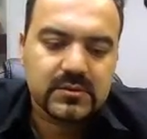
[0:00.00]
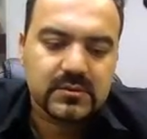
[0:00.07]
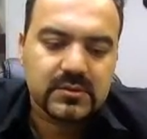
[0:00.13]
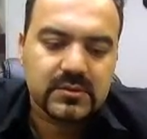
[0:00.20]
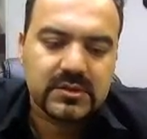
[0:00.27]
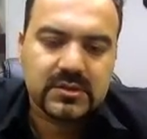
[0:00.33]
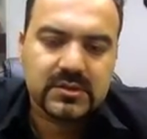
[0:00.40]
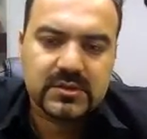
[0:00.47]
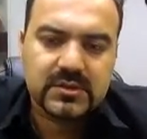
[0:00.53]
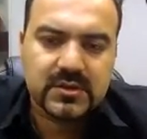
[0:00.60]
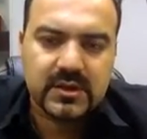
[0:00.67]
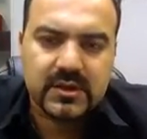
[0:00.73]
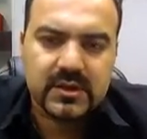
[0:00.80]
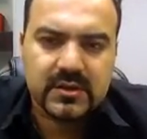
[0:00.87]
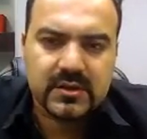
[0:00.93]
this is
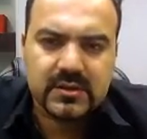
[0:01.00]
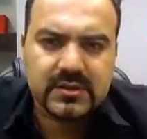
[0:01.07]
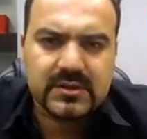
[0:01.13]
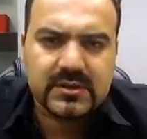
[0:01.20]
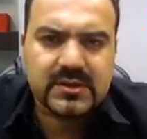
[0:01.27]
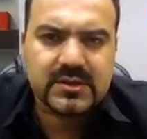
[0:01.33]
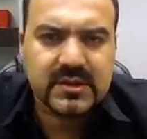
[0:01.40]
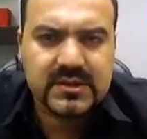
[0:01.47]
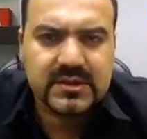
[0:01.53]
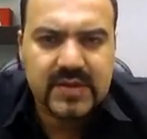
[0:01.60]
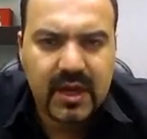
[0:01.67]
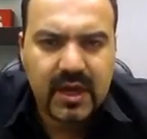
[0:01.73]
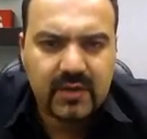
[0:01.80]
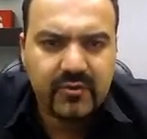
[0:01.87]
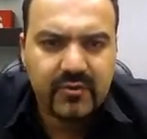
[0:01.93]

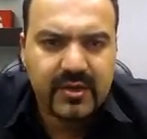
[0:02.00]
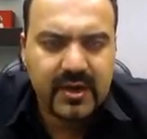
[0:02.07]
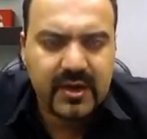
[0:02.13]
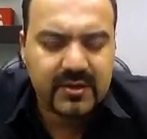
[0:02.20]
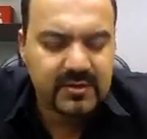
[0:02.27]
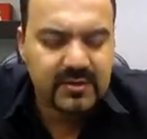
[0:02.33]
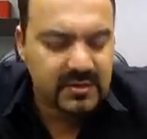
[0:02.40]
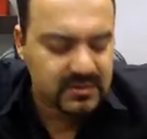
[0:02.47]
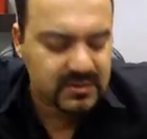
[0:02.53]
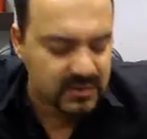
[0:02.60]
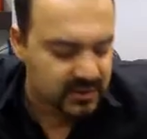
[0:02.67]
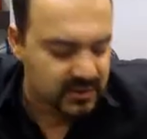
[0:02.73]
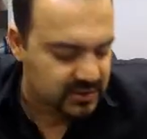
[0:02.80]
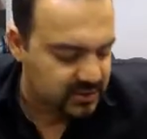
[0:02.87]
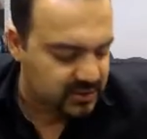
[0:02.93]
exactly right, and
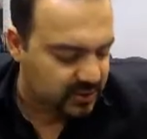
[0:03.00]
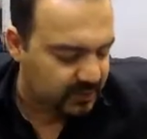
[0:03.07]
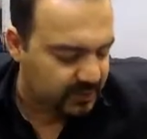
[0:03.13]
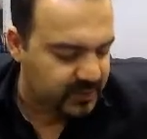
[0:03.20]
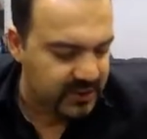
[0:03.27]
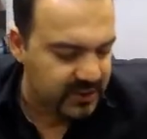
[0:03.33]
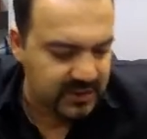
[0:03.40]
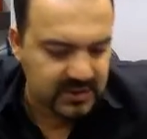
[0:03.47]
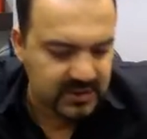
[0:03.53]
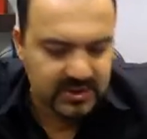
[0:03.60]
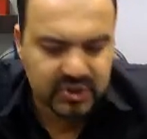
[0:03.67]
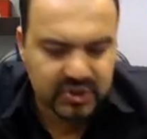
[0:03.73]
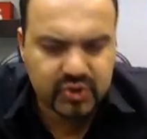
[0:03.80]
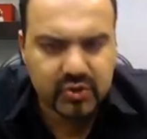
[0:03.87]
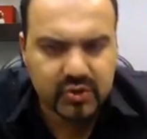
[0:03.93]
it completely
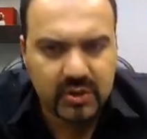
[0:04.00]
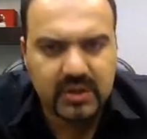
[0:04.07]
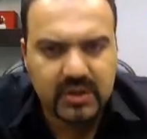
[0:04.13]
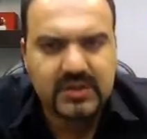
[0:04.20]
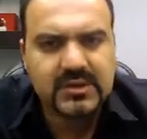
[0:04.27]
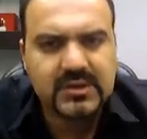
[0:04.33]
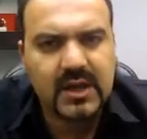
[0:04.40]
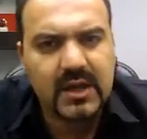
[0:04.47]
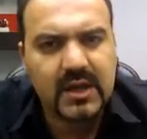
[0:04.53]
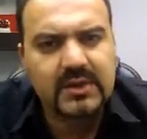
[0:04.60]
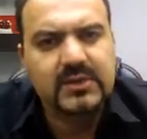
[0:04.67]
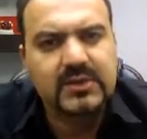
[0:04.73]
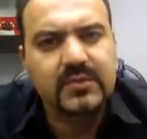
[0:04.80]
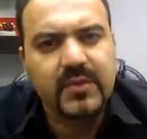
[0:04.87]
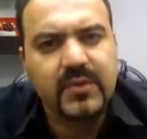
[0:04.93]
destroys any
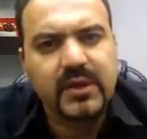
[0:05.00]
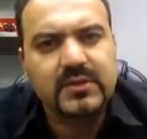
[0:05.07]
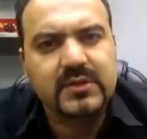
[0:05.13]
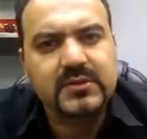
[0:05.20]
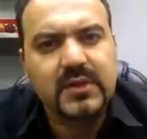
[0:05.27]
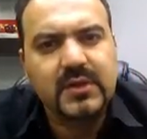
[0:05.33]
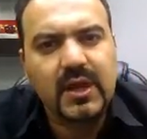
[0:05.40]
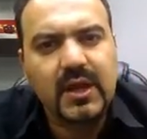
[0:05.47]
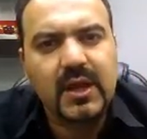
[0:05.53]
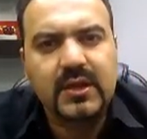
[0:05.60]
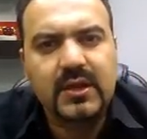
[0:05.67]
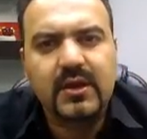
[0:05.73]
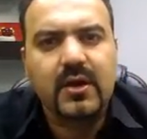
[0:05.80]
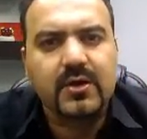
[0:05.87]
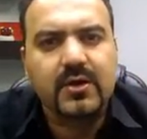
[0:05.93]
debate, any
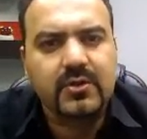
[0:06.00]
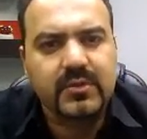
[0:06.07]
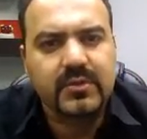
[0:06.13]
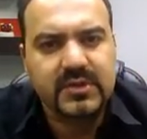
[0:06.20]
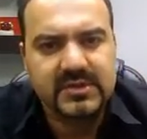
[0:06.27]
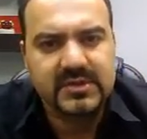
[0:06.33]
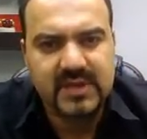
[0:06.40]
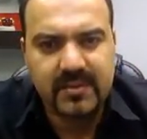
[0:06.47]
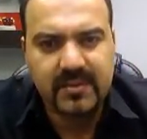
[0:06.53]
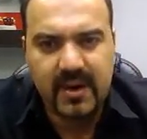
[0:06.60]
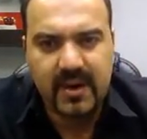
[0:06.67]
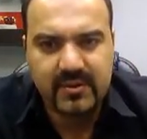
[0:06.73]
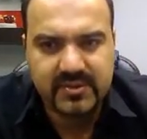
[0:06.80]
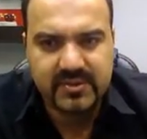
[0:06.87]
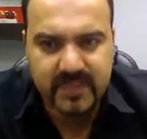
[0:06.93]
argument that Sam
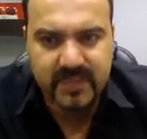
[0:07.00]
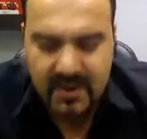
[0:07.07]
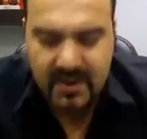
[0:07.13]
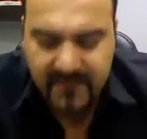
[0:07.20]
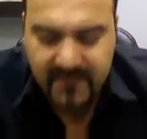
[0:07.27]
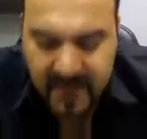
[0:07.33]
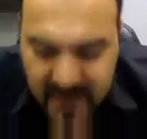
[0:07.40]
Harris may have.